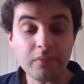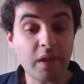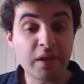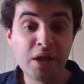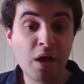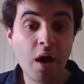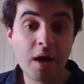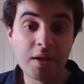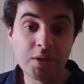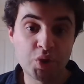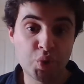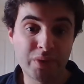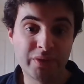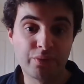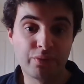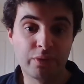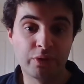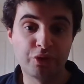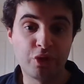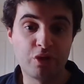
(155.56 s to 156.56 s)
Yeah, I enjoyed
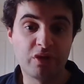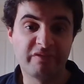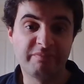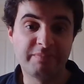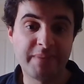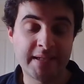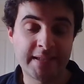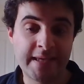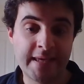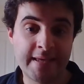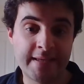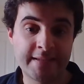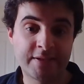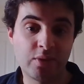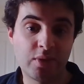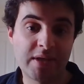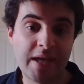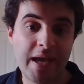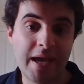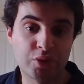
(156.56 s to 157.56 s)
the return of Ben
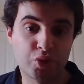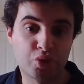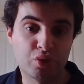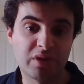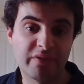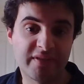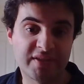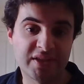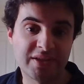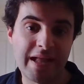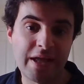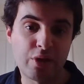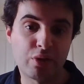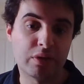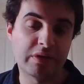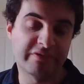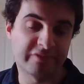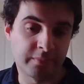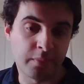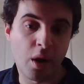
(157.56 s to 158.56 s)
Kingsley as Trevor
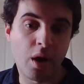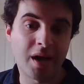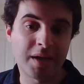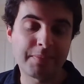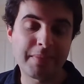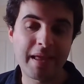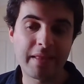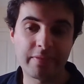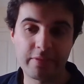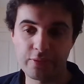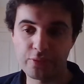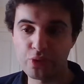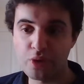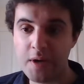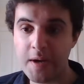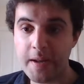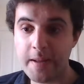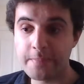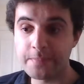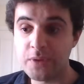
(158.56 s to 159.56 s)
Slattery from Iron Man
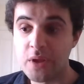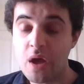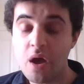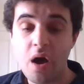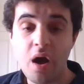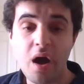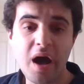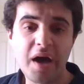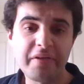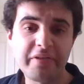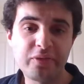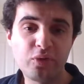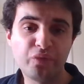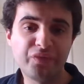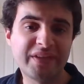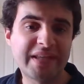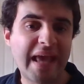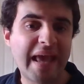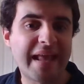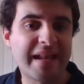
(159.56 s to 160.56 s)
3. I thought
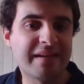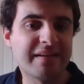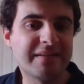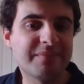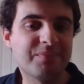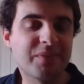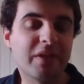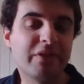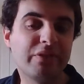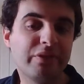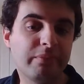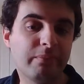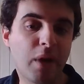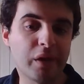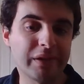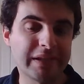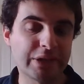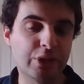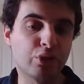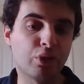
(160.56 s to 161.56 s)
the end, my
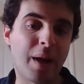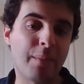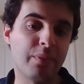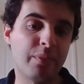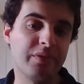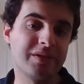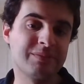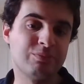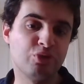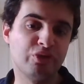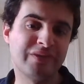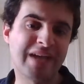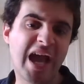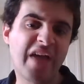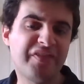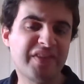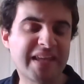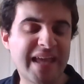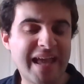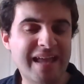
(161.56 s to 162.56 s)
only gripe with this movie,
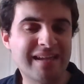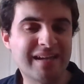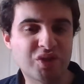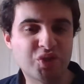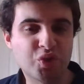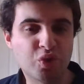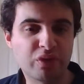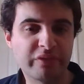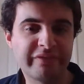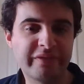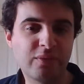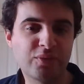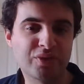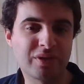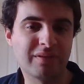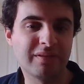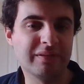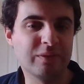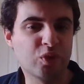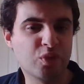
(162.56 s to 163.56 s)
at the end, it sort of feels
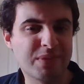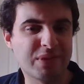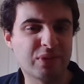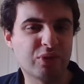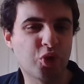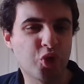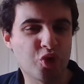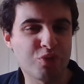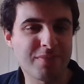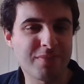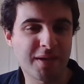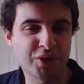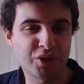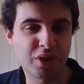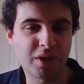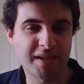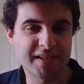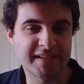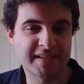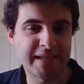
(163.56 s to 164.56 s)
a little bit too much
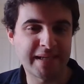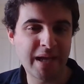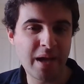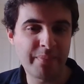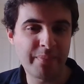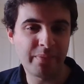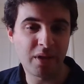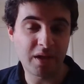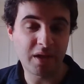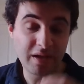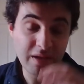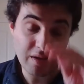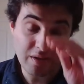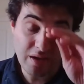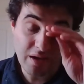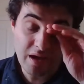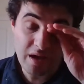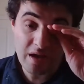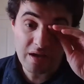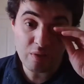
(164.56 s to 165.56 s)
like a setup.
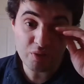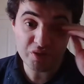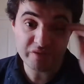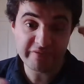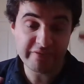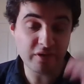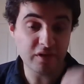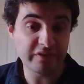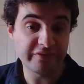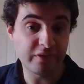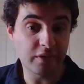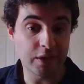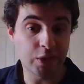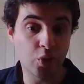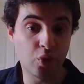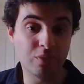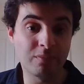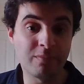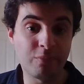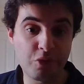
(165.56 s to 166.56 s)
Like, it was a very, very
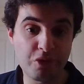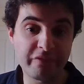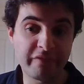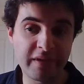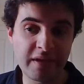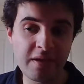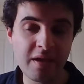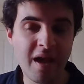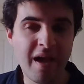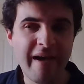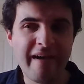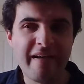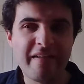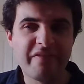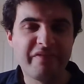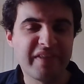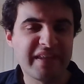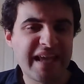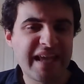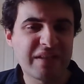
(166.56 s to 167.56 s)
good movie.
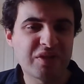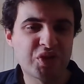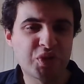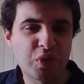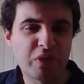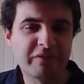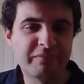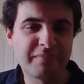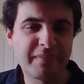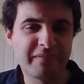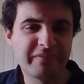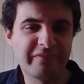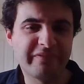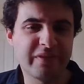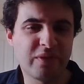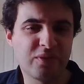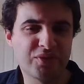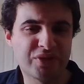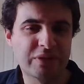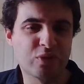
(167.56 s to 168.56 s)
The end sort of
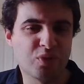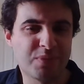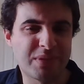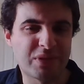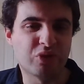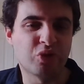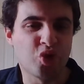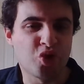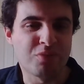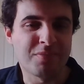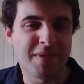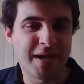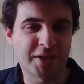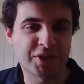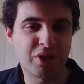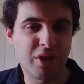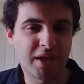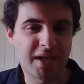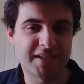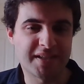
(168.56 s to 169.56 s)
feels a little bit too
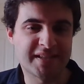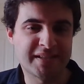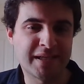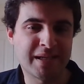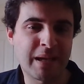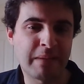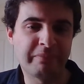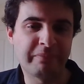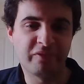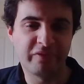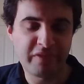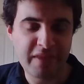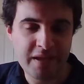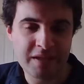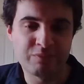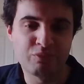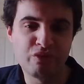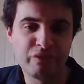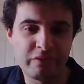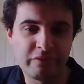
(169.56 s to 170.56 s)
much like a setup for
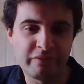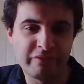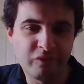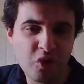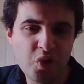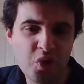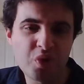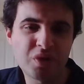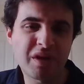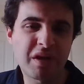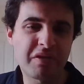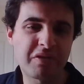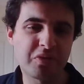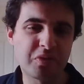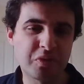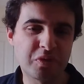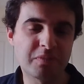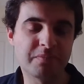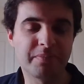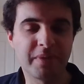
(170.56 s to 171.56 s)
things moving forward, I
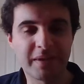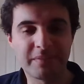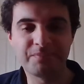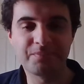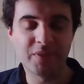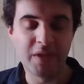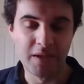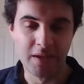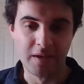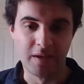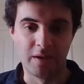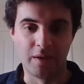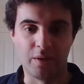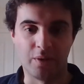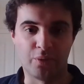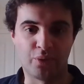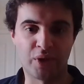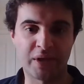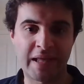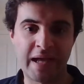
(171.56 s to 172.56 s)
thought. But
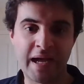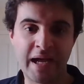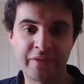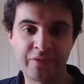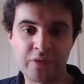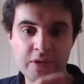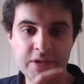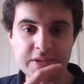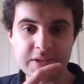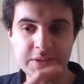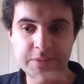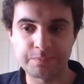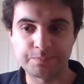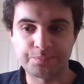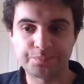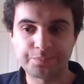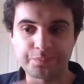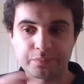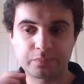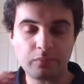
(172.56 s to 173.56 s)
regardless,
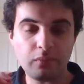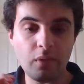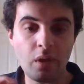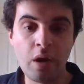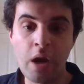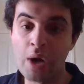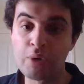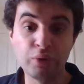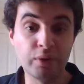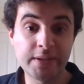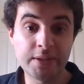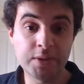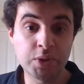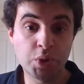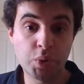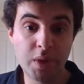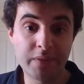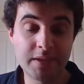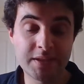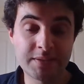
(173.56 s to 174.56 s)
I really
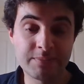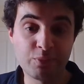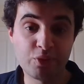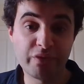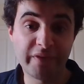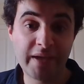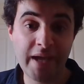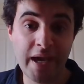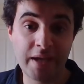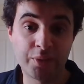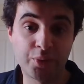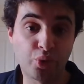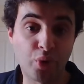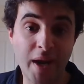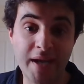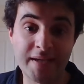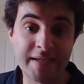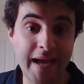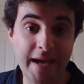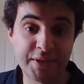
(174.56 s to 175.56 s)
enjoyed this movie. Had
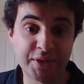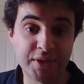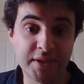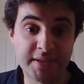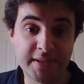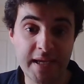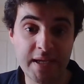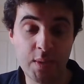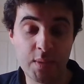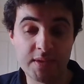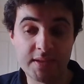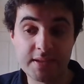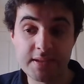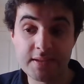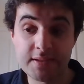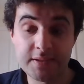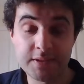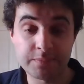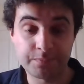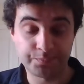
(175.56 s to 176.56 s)
great action
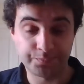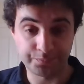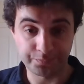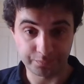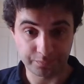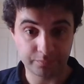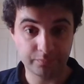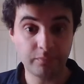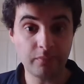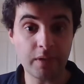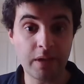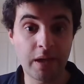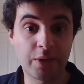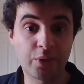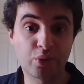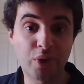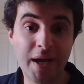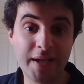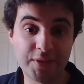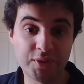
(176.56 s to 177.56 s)
sequences,
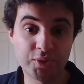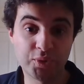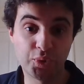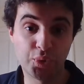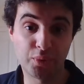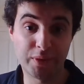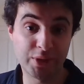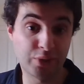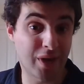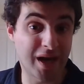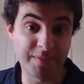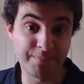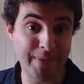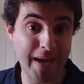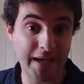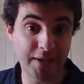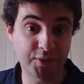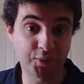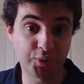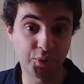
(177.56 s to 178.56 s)
great story, great
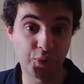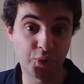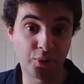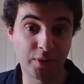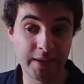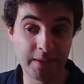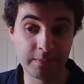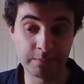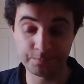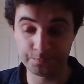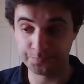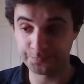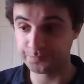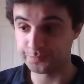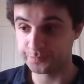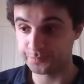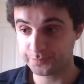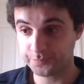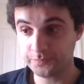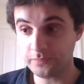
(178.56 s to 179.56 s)
backstory.
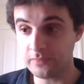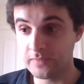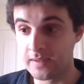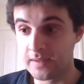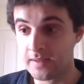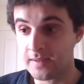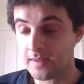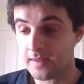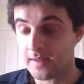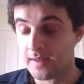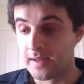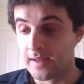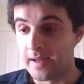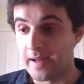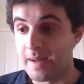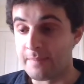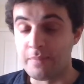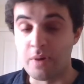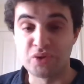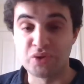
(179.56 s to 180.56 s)

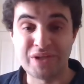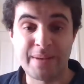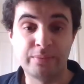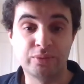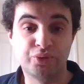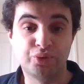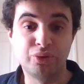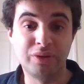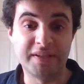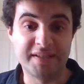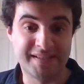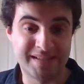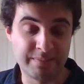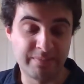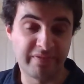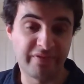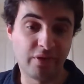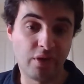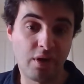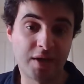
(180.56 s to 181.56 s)
I was able to really
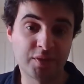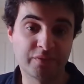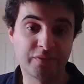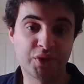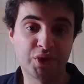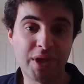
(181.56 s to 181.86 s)
sympathize with